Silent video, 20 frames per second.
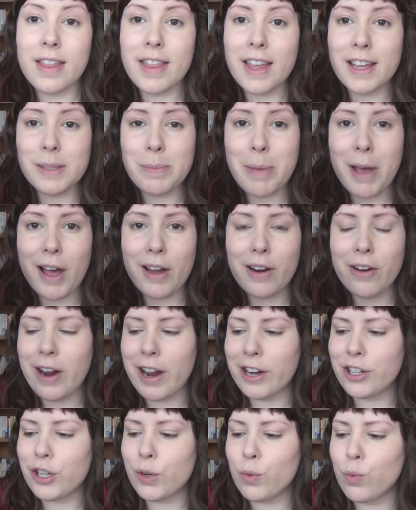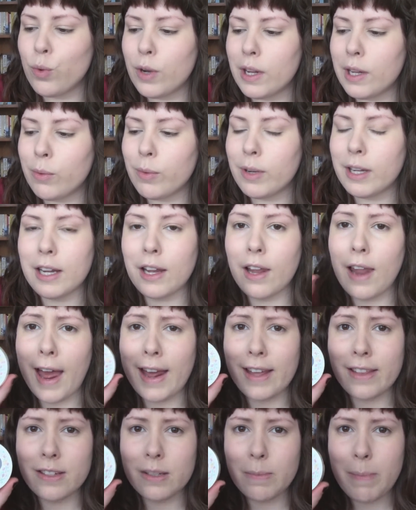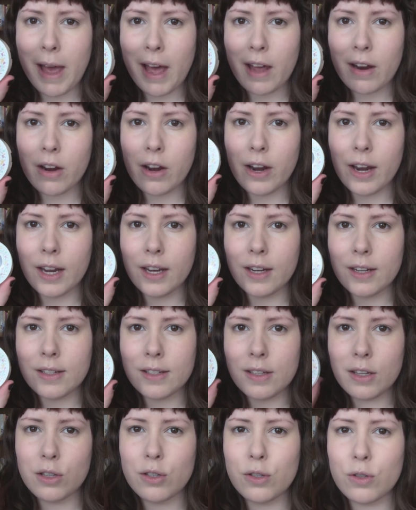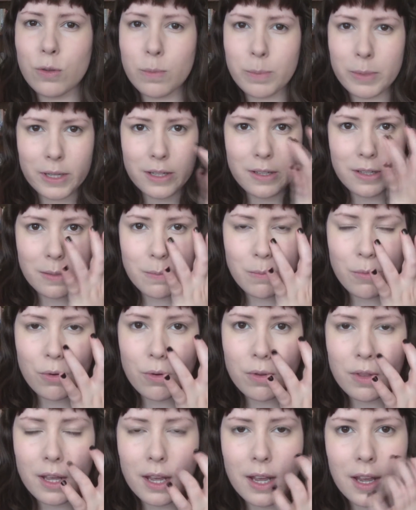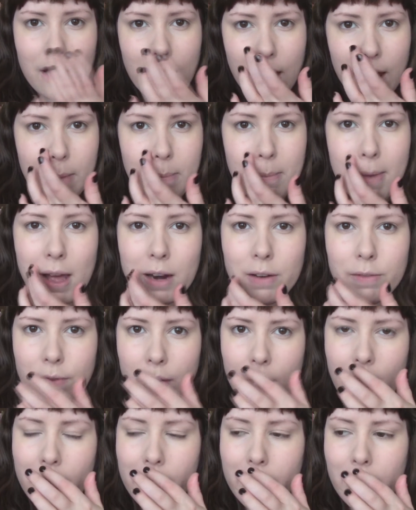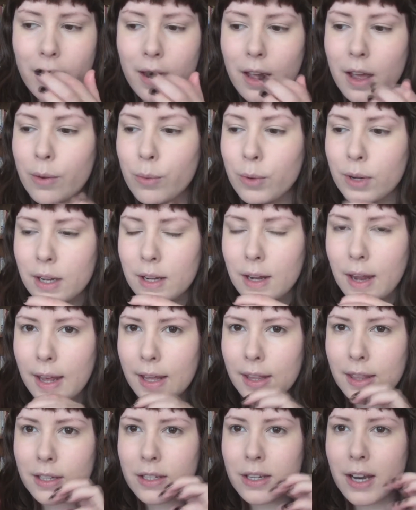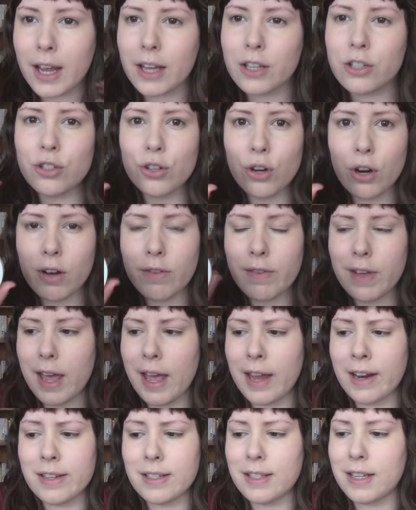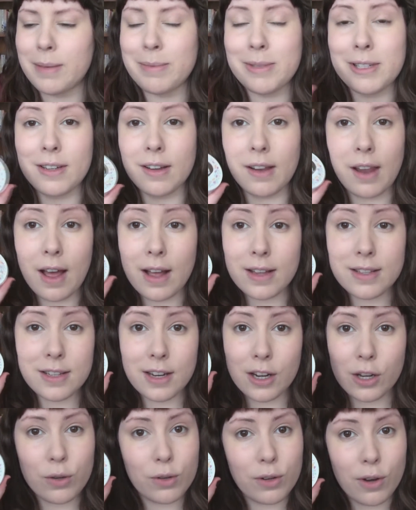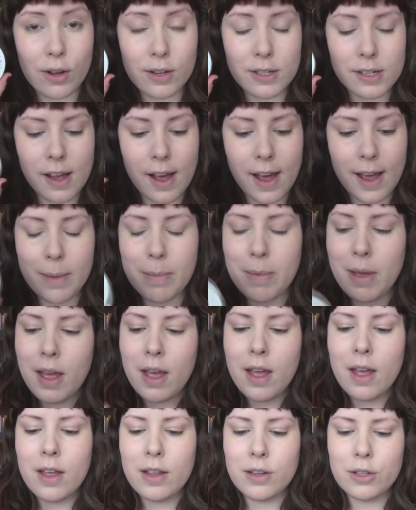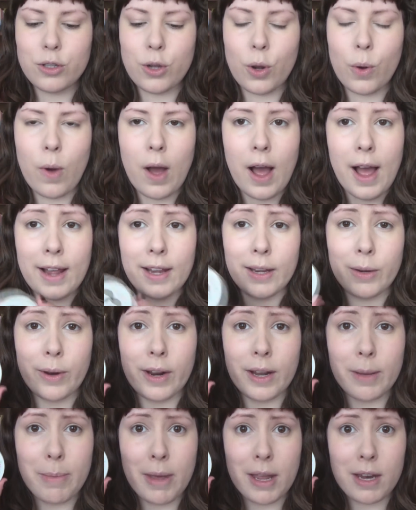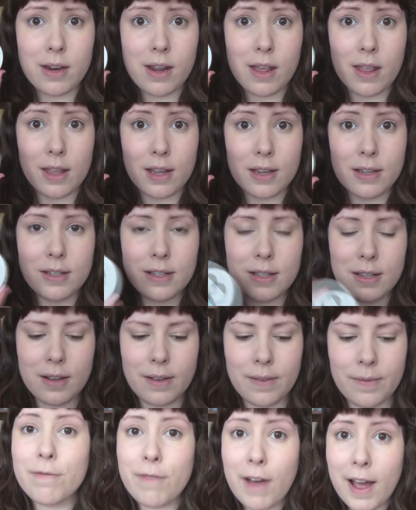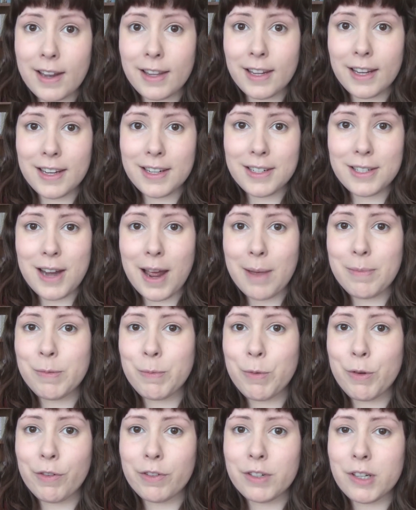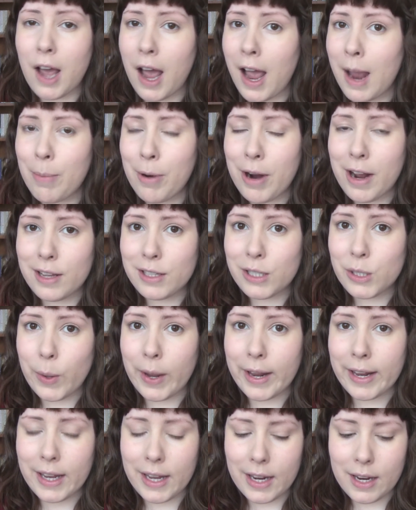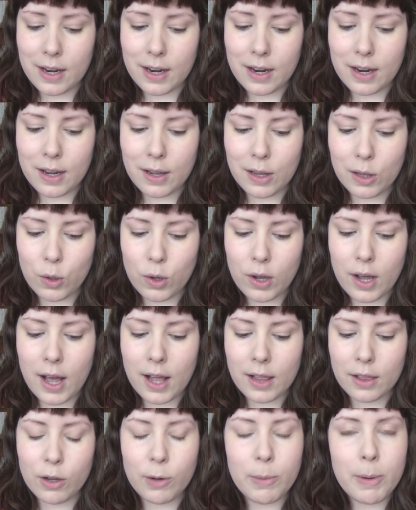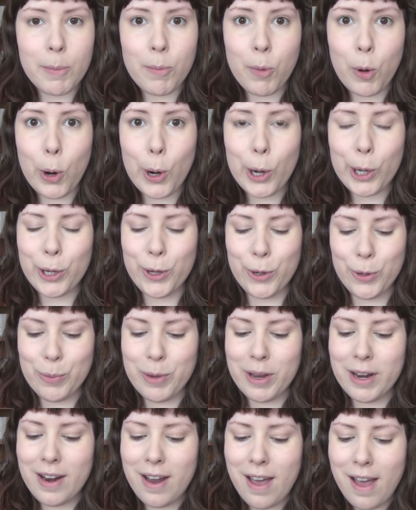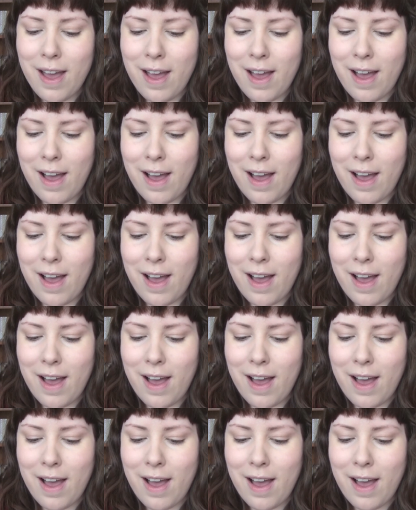There's powder. I actually really like this powder. It is super smoothing and mattifying. I really like the texture of it, and it seems to last a good long time. So highly recommend this. Finally, it is time to move on to eyebrows so I can look a little bit more human.